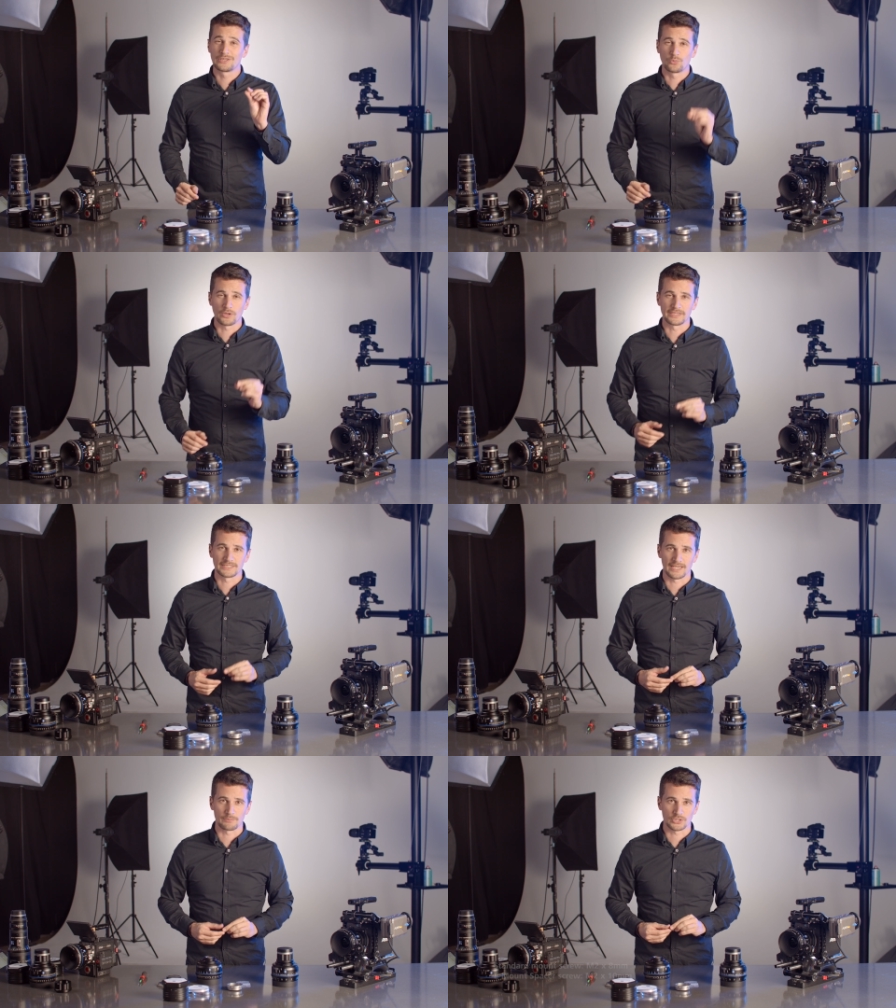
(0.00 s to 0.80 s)
only one
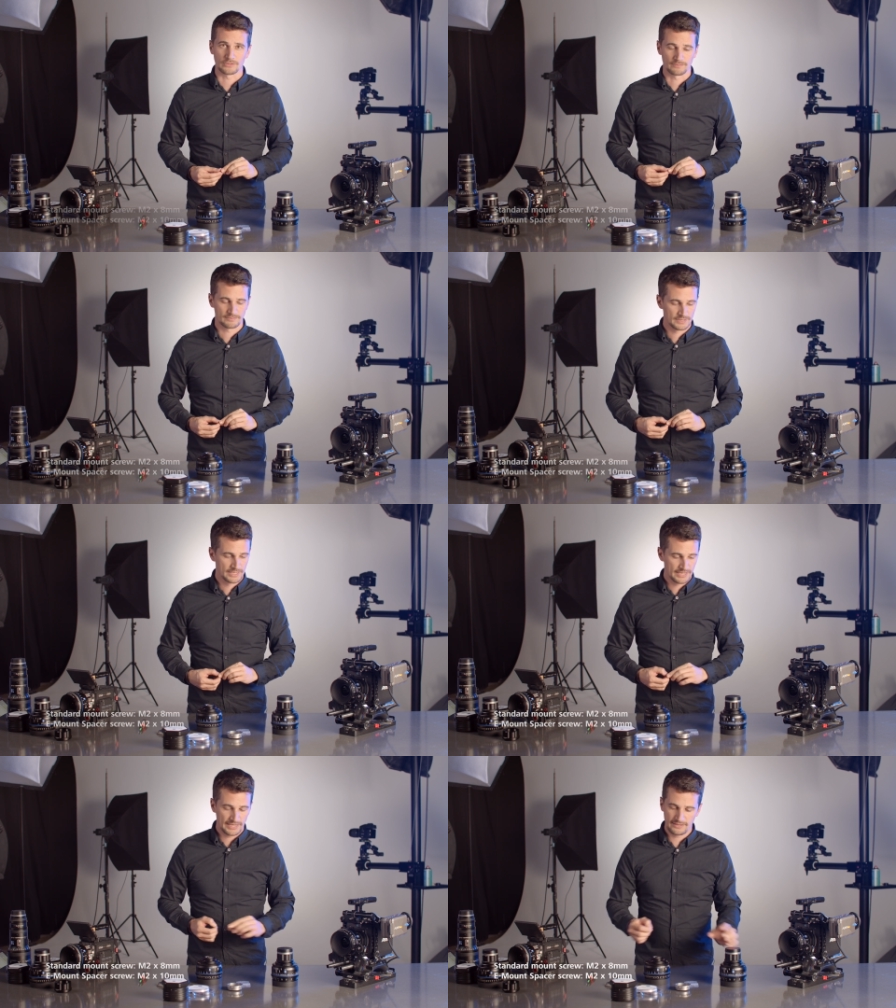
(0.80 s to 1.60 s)
exception.
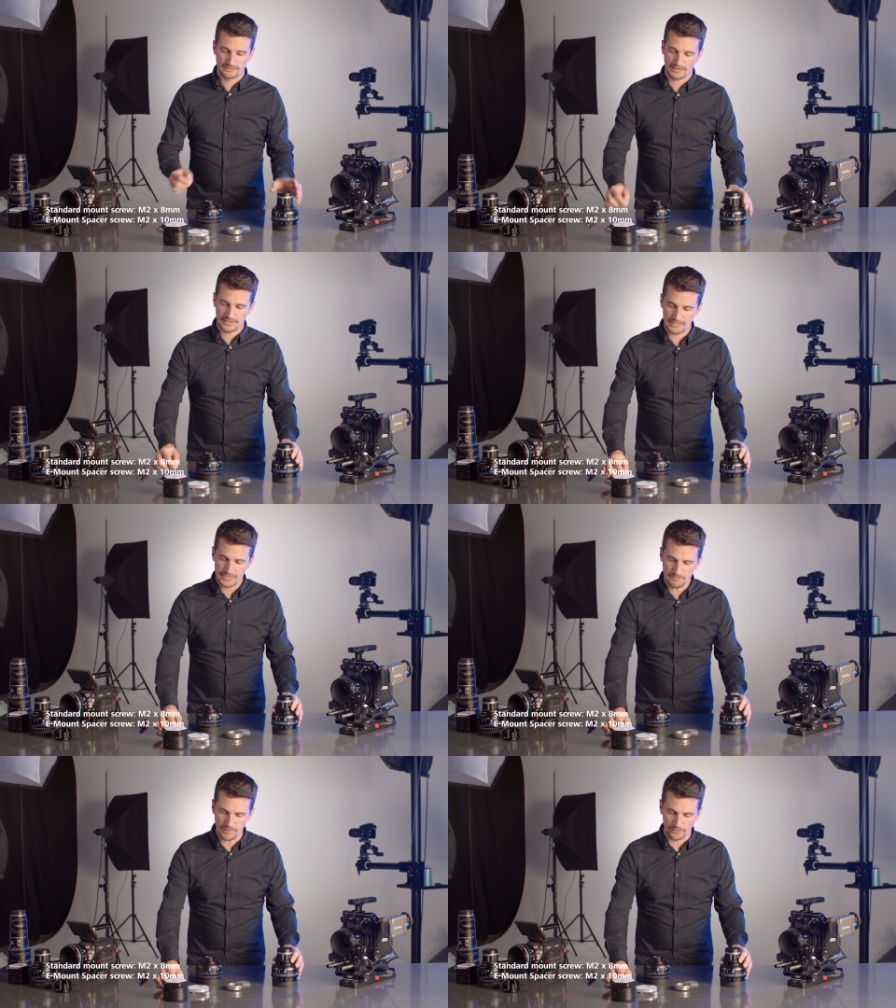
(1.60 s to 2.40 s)
In the
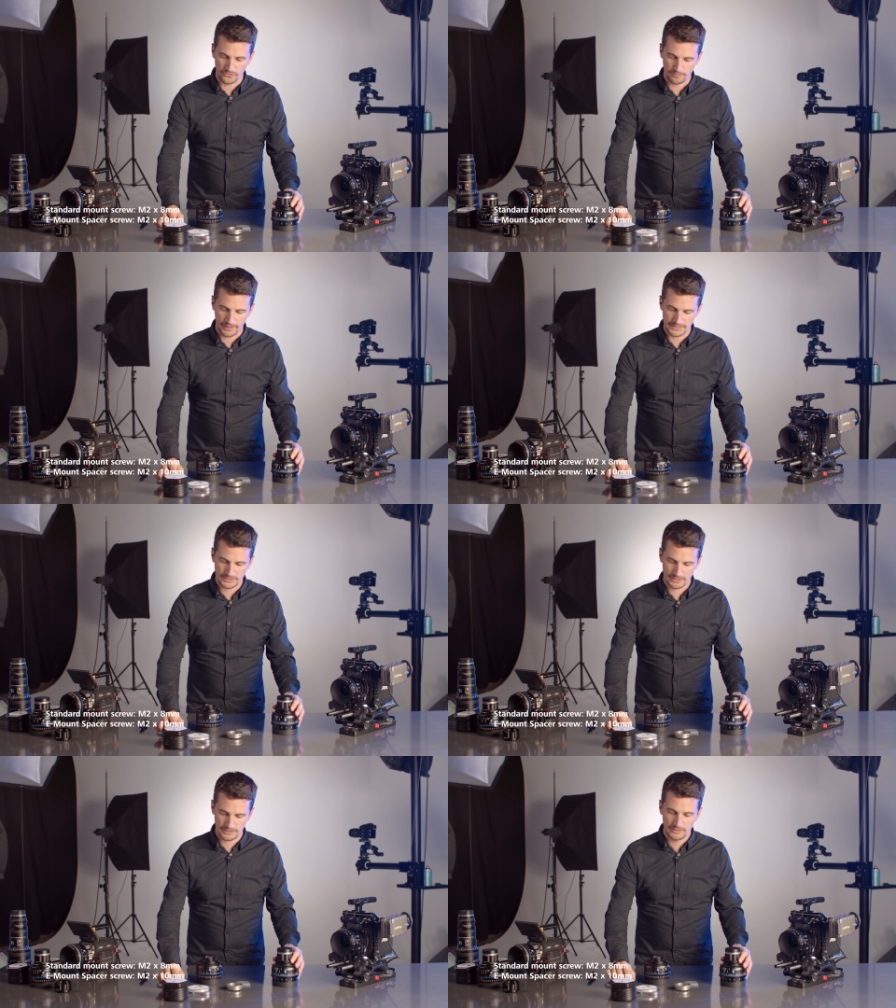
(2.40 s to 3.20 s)
E-mount
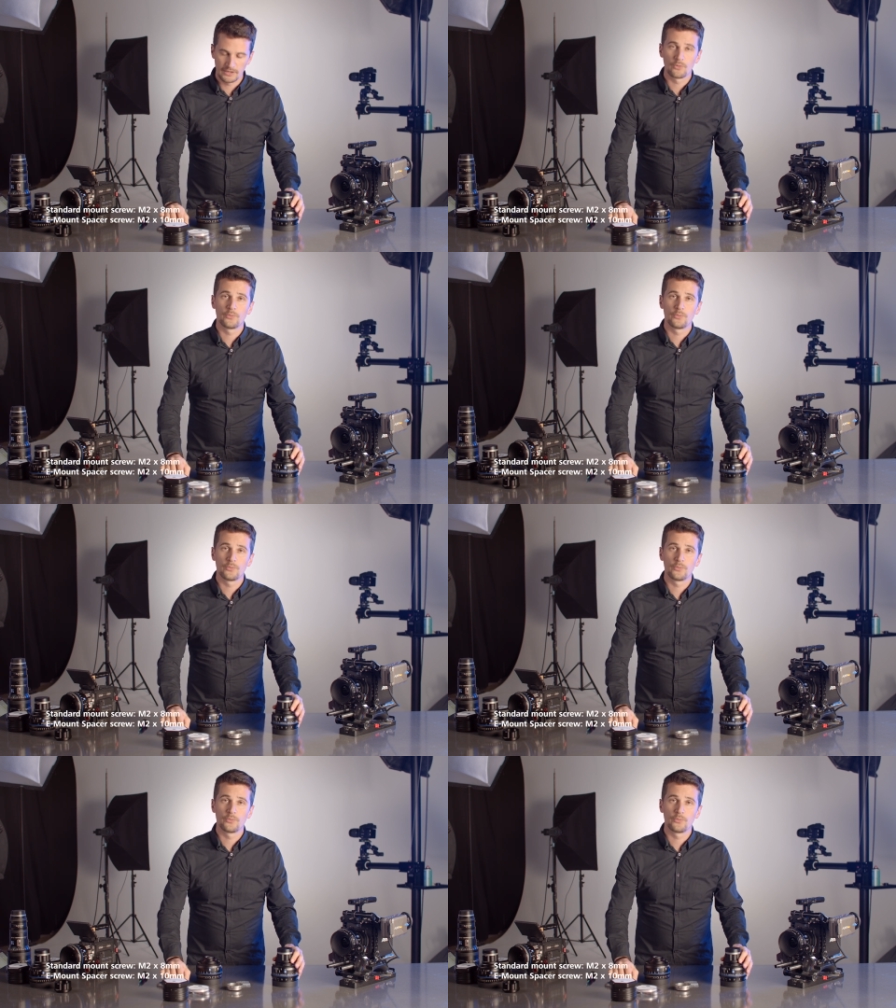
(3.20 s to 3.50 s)
spacer,